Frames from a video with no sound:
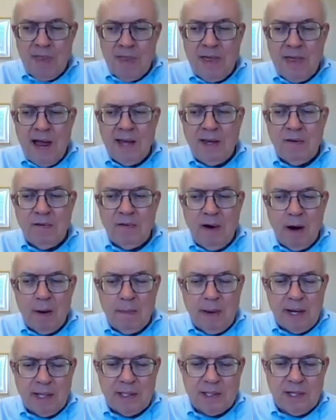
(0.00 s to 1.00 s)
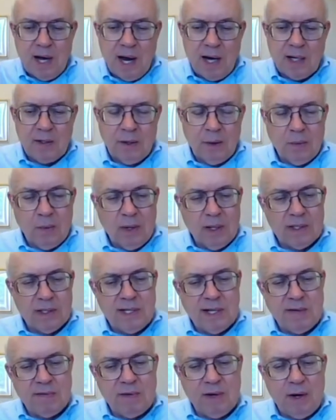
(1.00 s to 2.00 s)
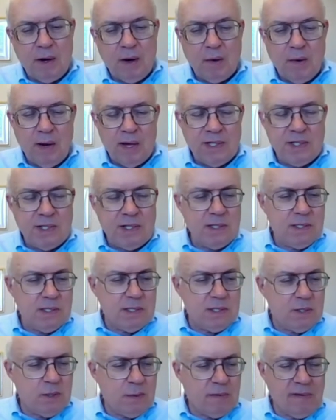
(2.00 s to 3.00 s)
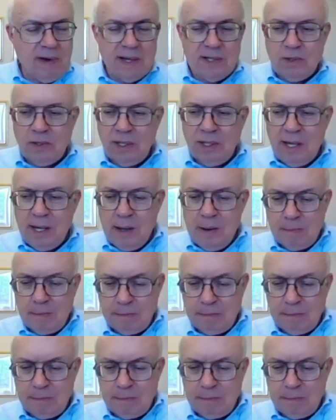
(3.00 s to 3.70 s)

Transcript: Thank you very much, Doctor. We'll see if there are questions. Supervisor Lee.